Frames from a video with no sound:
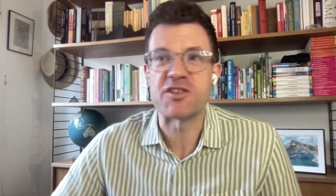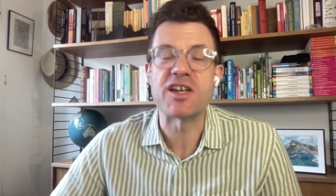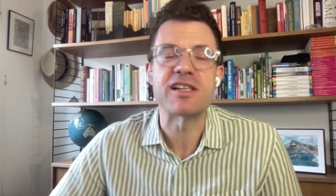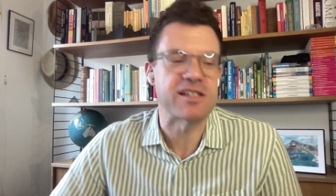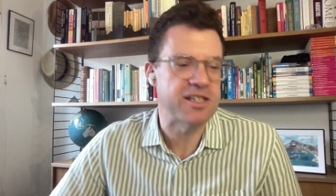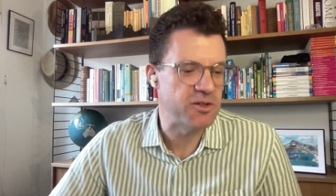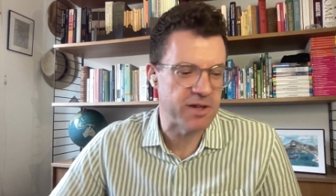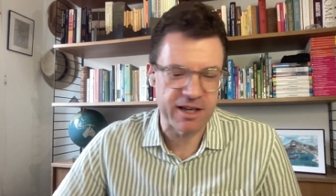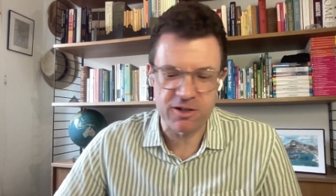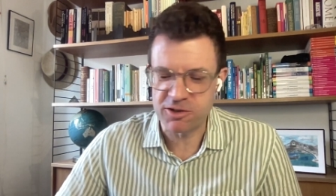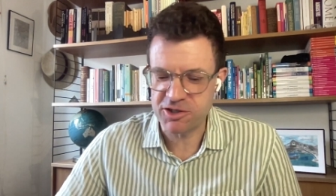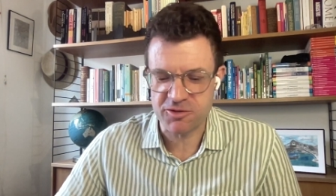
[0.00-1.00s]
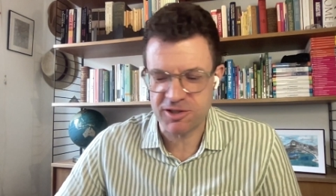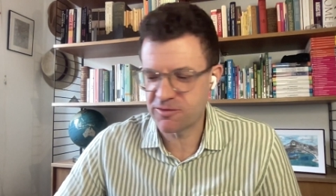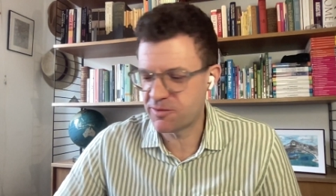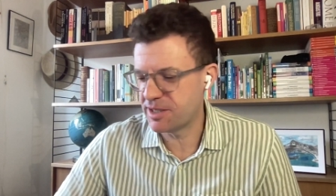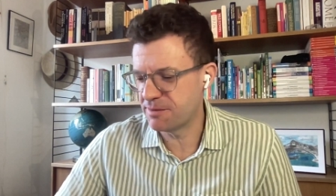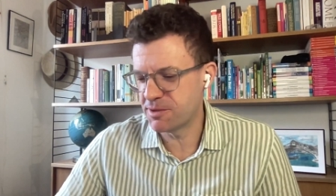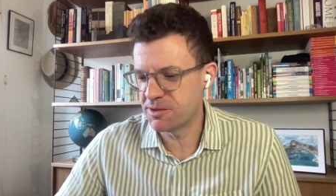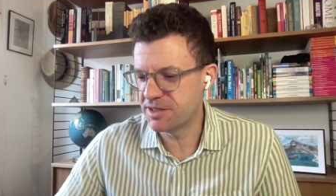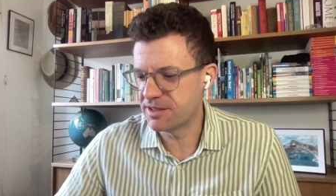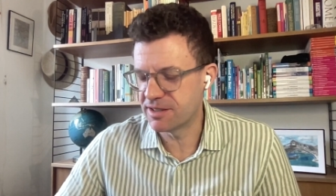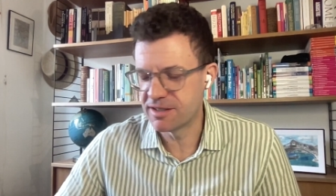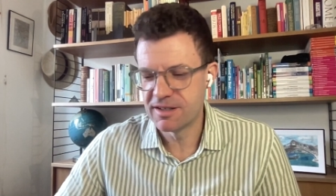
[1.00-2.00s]
dozen UK orchestras,
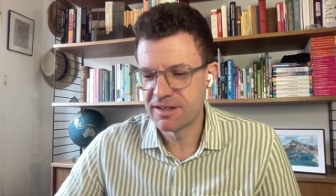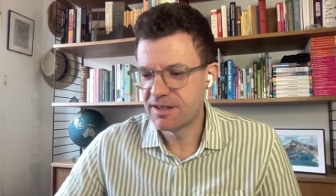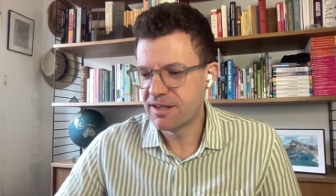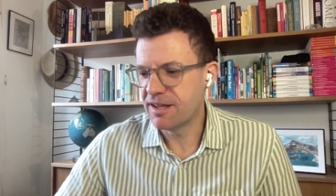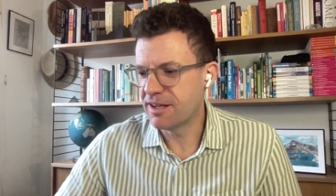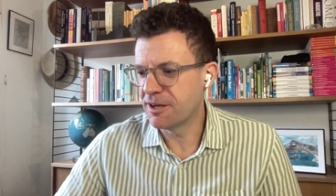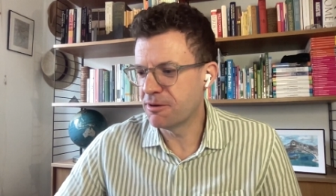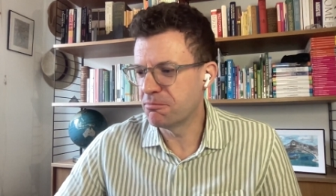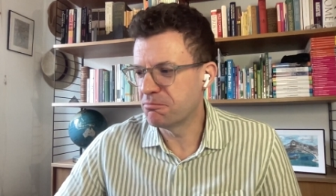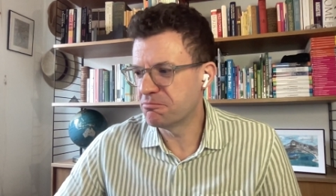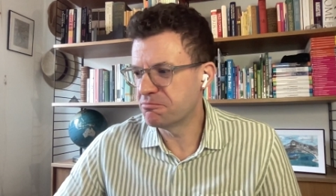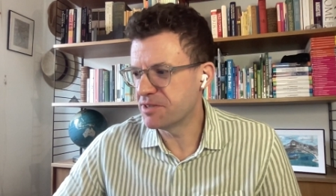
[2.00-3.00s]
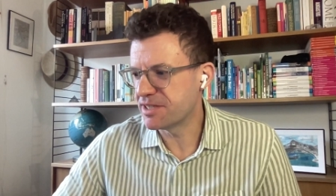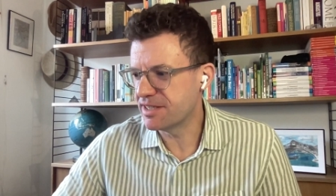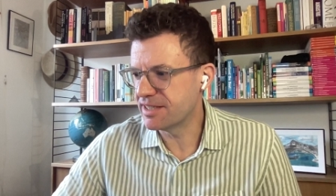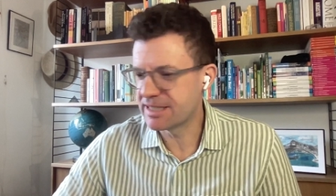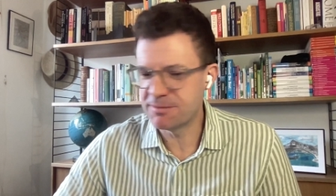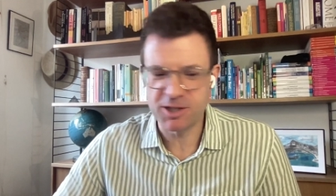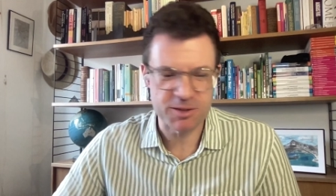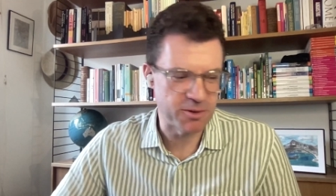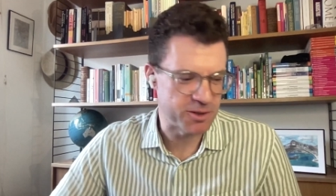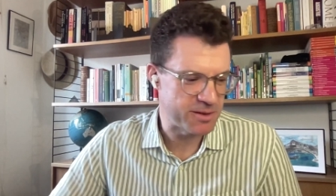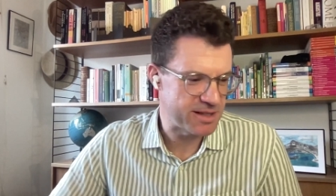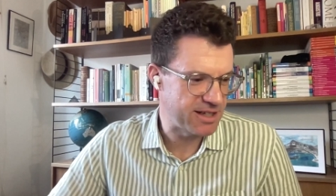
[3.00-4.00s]
Philharmonia, recently a commercial
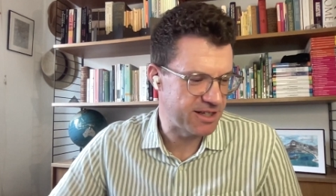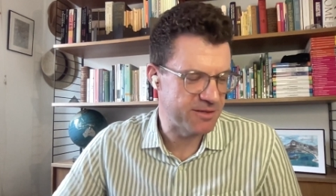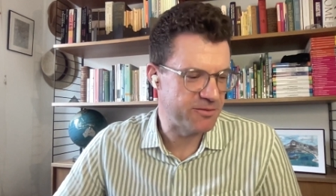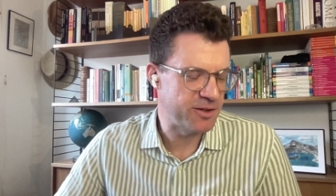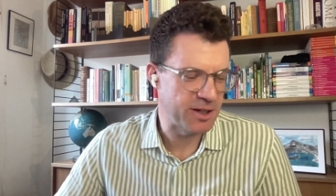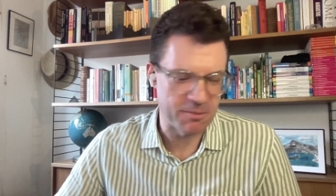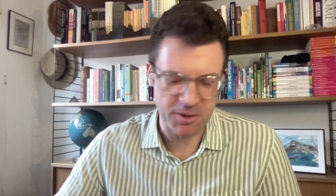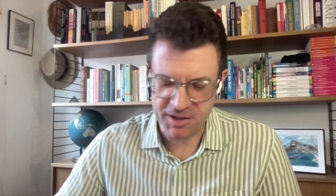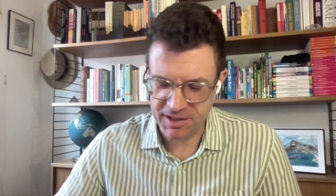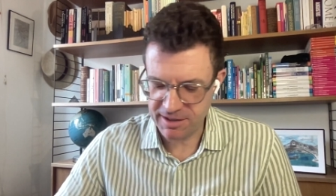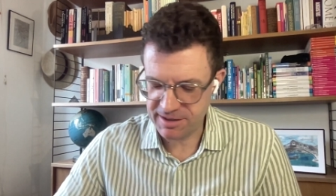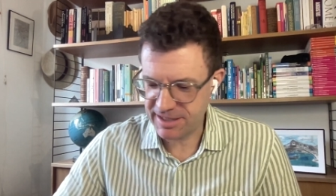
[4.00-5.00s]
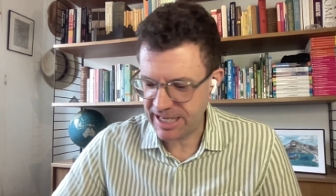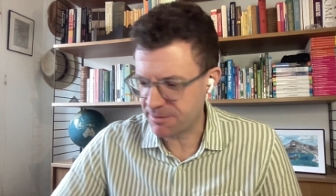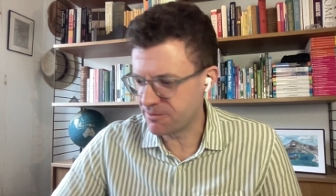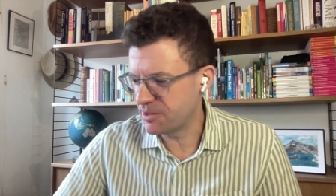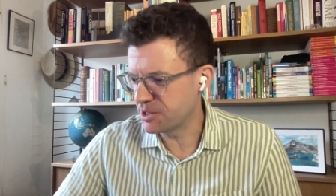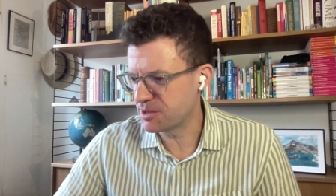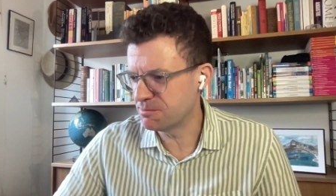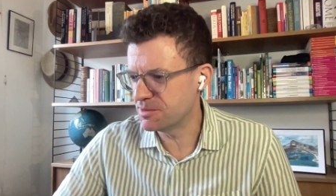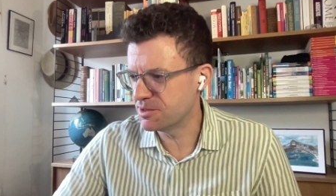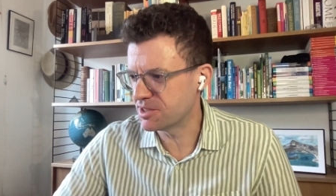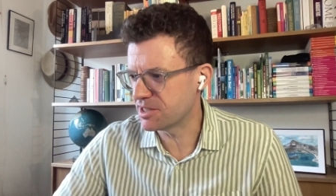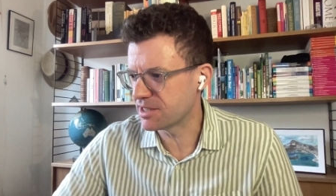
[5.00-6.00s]
project, the London Philharmonic, the Academy of Ancient
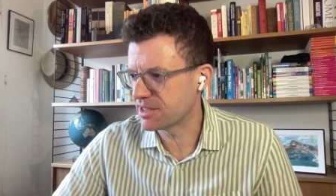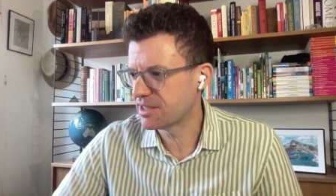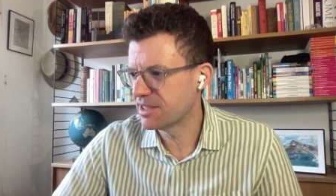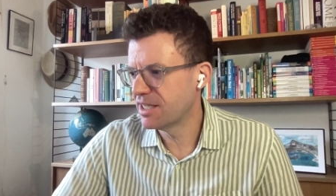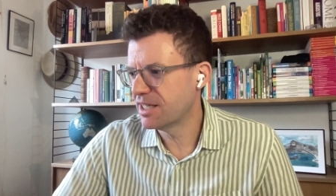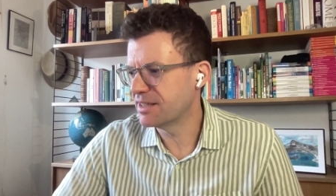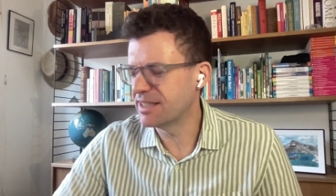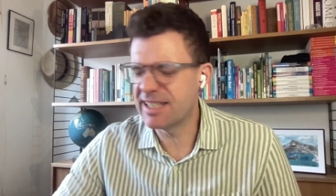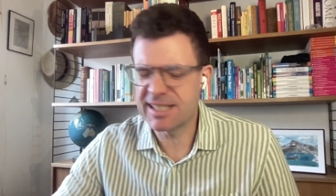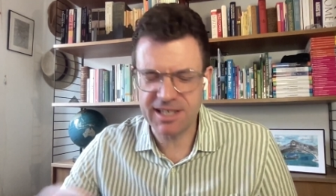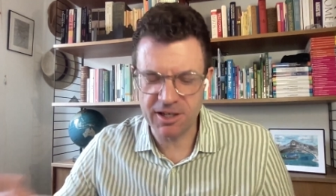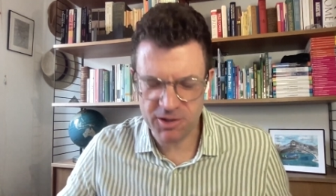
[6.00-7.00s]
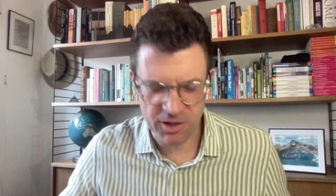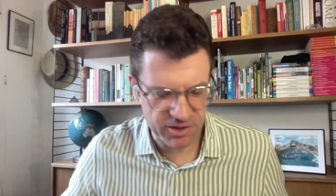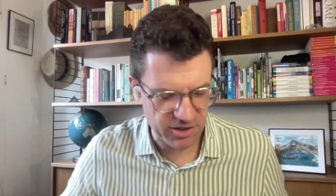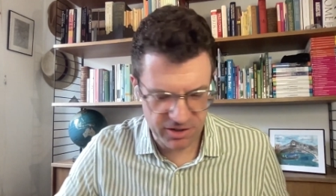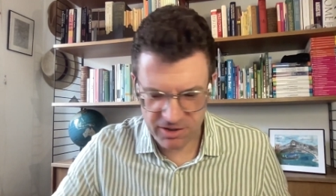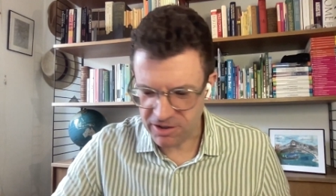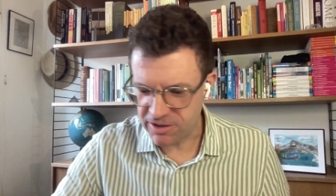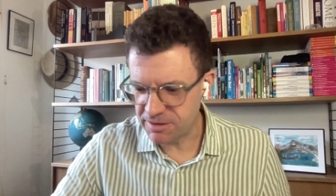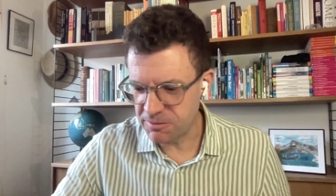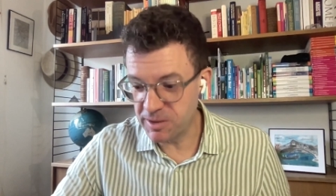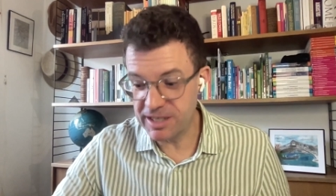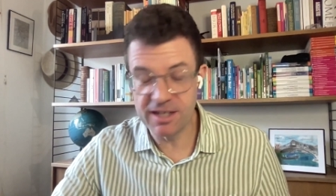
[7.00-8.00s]
Music. The list goes on and on and on.
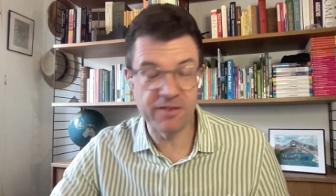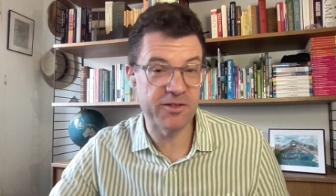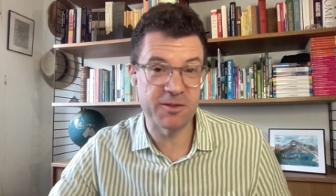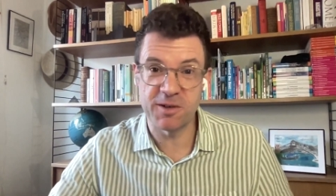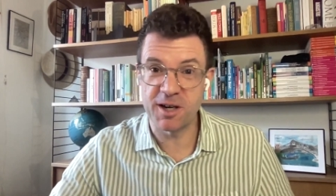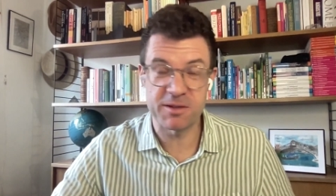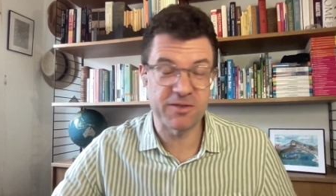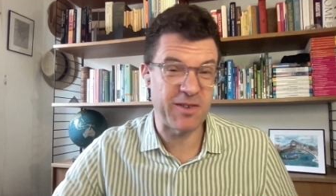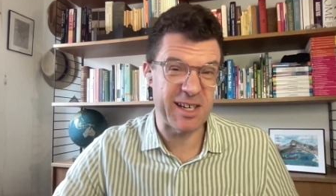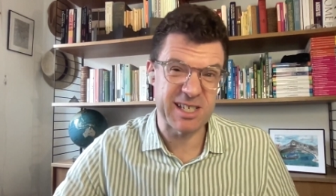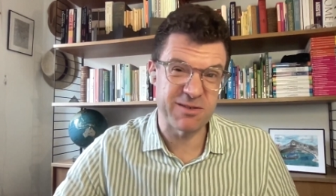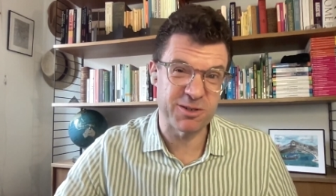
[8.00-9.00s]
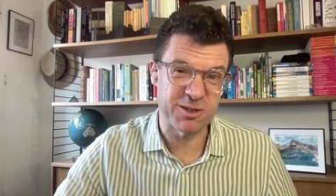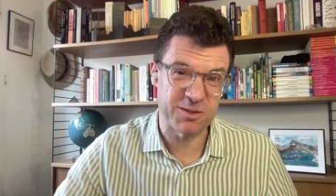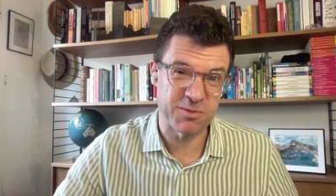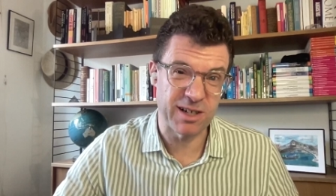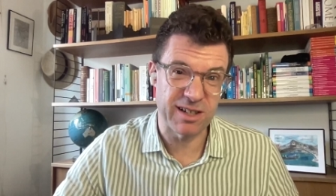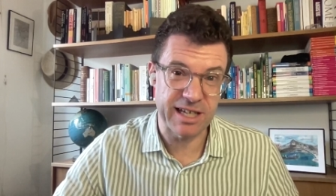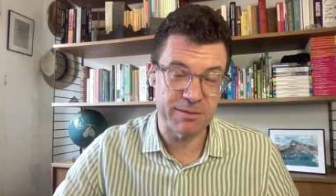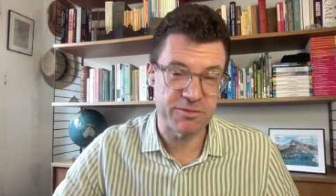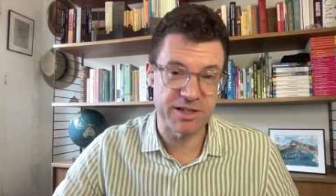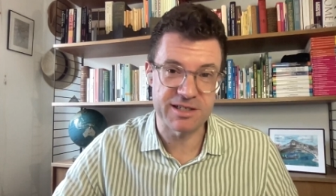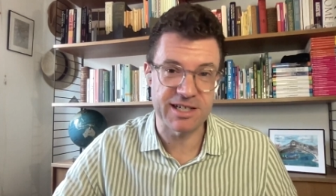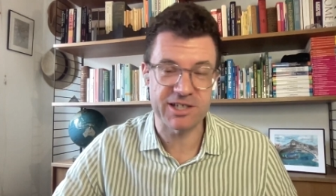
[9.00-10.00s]
We love the work with festivals as well.
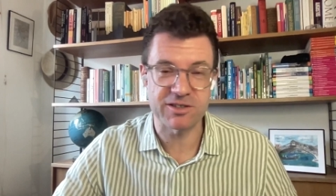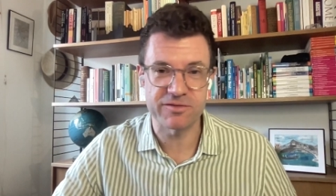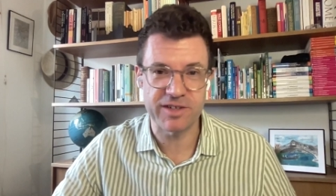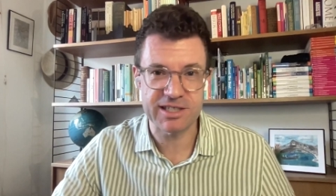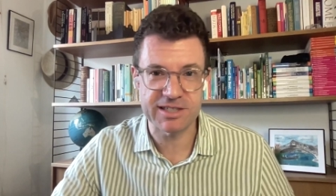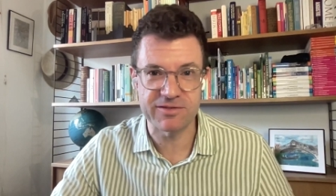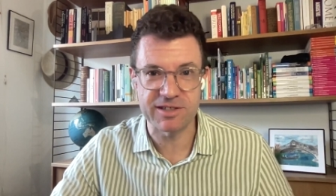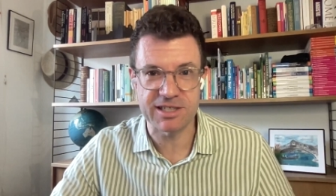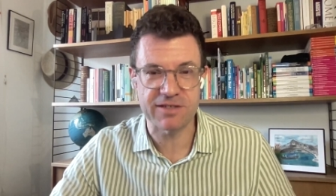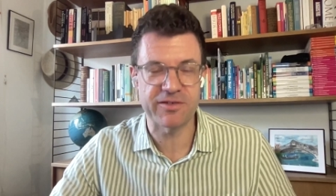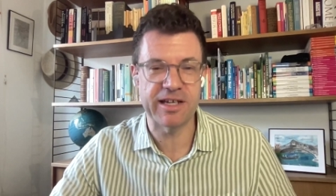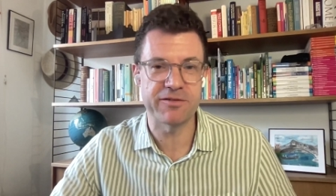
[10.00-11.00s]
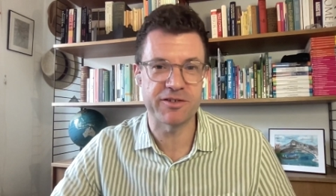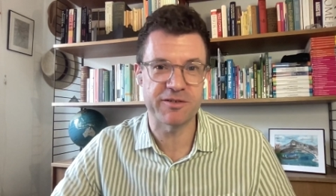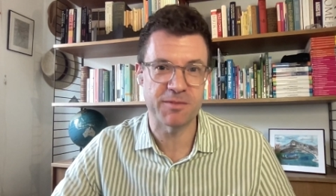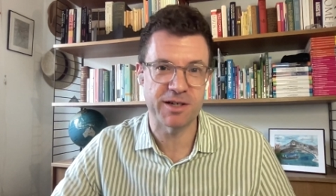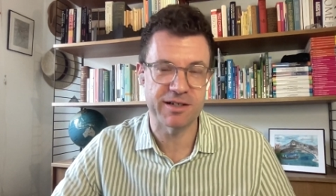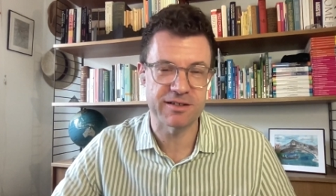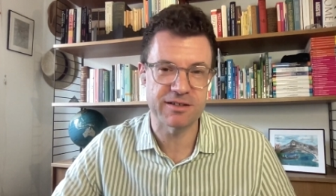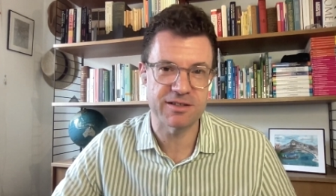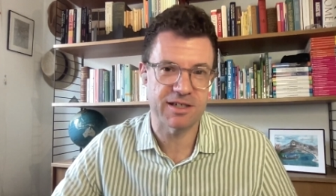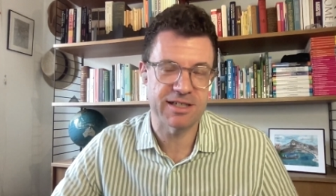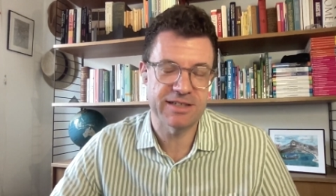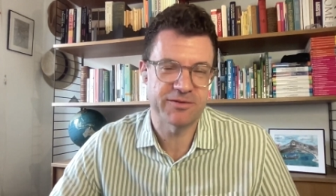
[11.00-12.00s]
Edinburgh International Festival is a favourite of mine because
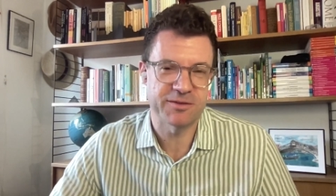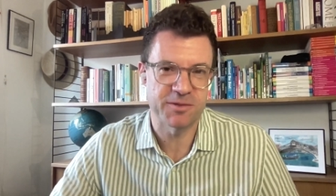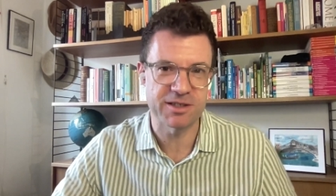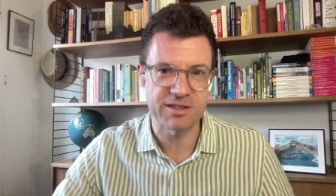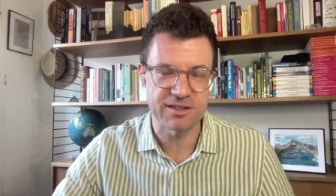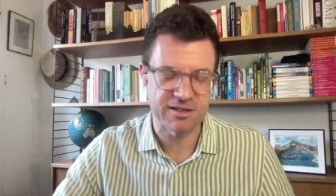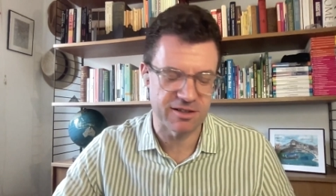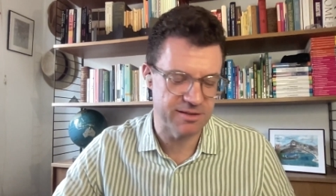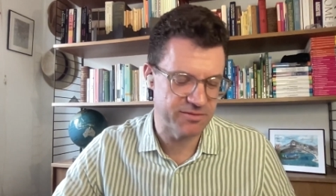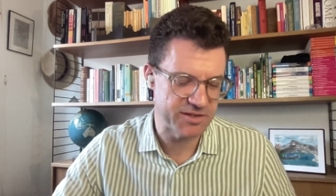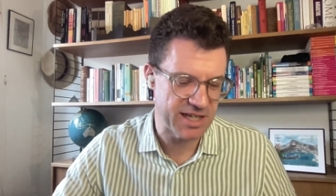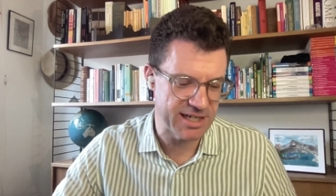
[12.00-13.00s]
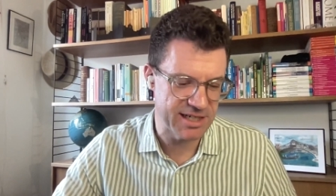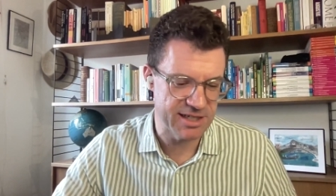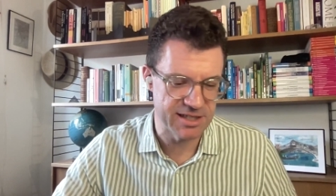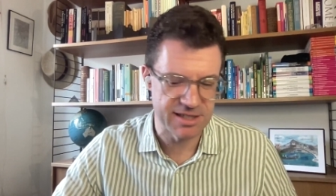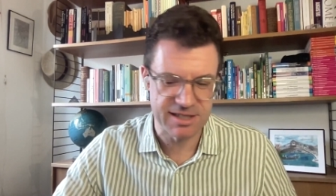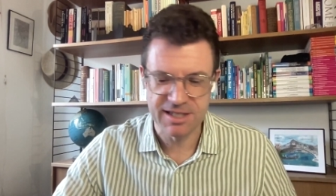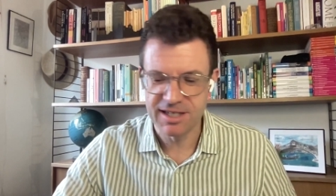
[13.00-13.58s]
I lived and worked in Scotland for 10 years.